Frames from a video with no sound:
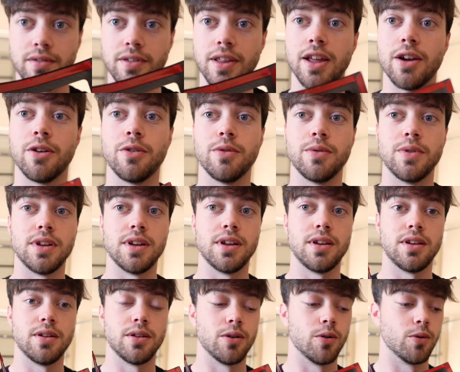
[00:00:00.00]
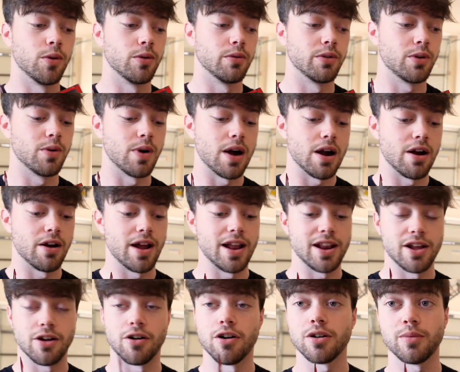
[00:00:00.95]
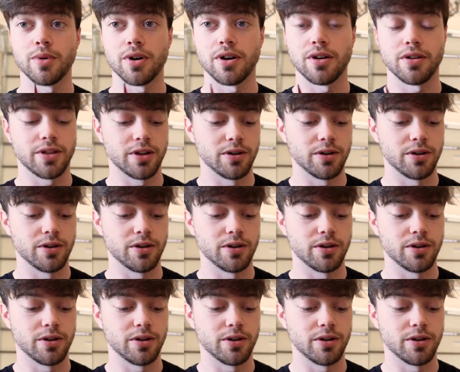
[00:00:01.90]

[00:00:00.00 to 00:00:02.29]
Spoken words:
They don't need or require any hardware.